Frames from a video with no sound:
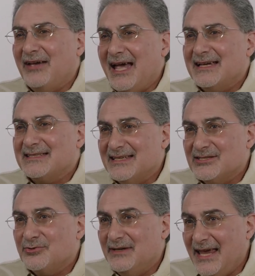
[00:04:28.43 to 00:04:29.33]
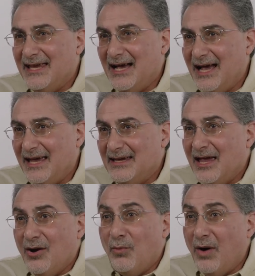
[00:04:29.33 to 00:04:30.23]
access to an A I,
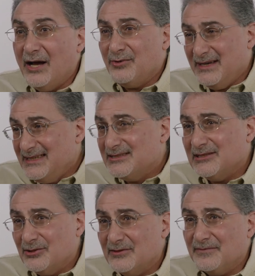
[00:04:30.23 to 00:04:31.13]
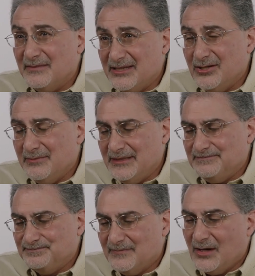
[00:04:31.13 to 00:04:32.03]
why do I need to learn from a human?
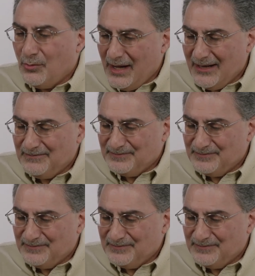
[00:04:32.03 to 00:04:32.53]
Well,